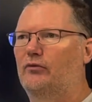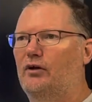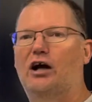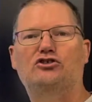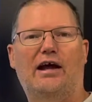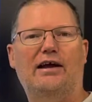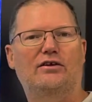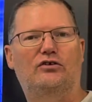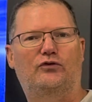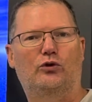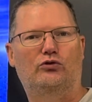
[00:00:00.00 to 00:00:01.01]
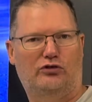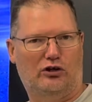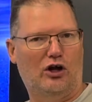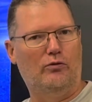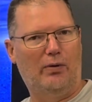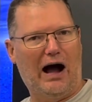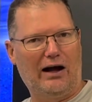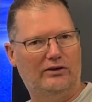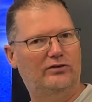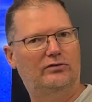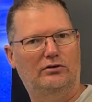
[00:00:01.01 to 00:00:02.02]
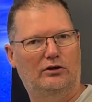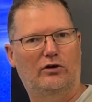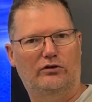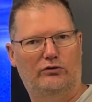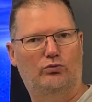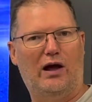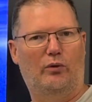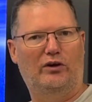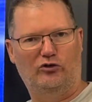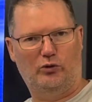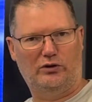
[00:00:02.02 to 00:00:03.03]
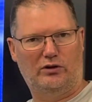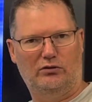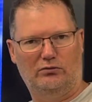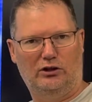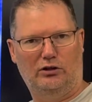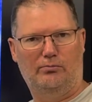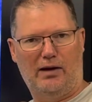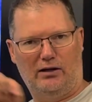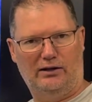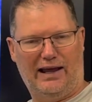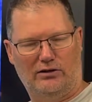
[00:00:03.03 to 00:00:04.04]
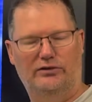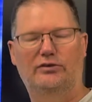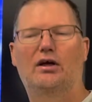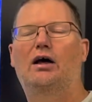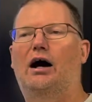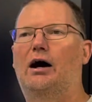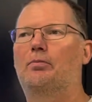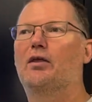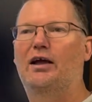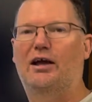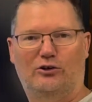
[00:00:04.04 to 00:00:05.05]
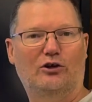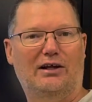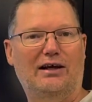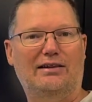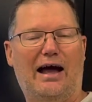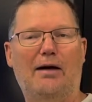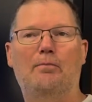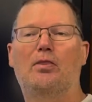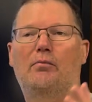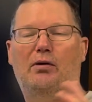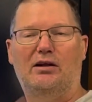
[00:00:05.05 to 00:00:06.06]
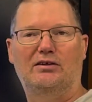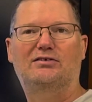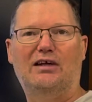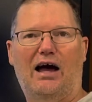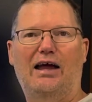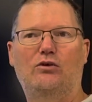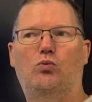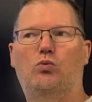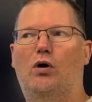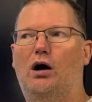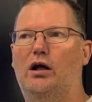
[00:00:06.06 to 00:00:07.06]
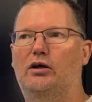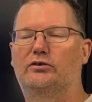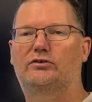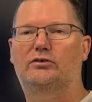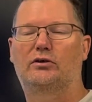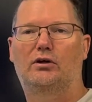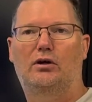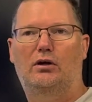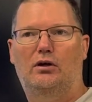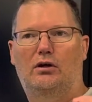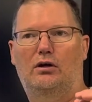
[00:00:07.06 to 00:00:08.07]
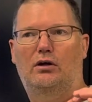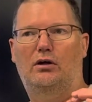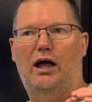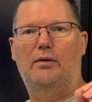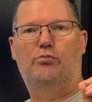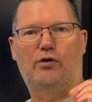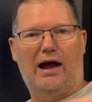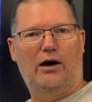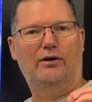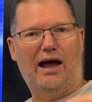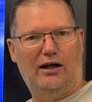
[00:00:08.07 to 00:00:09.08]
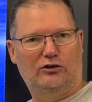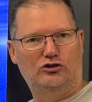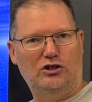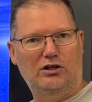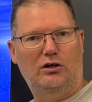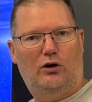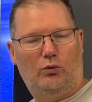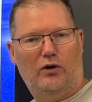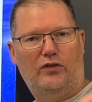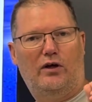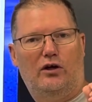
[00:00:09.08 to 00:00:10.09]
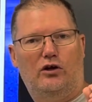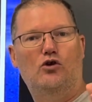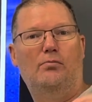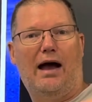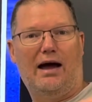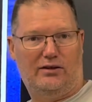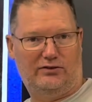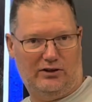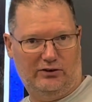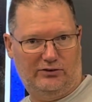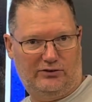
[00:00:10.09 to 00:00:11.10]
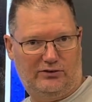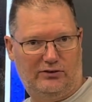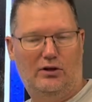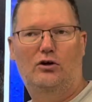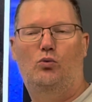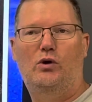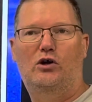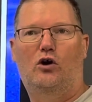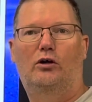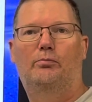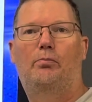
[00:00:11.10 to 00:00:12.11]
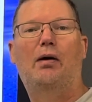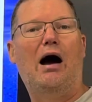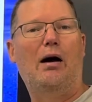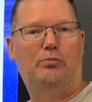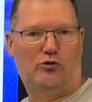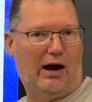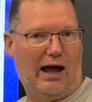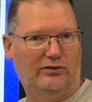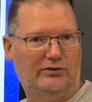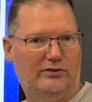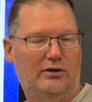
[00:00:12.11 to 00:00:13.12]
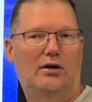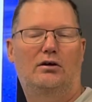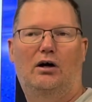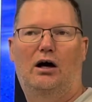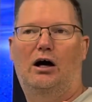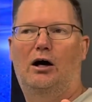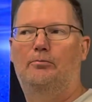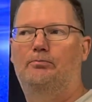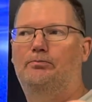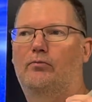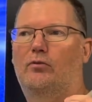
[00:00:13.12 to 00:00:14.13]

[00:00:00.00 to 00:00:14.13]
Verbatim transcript: a Chinese food to go box. You know, those white ones with the little metal handles. Um, it looked like that, but inside was a brown algae with pneumatocysts we called popgrass um,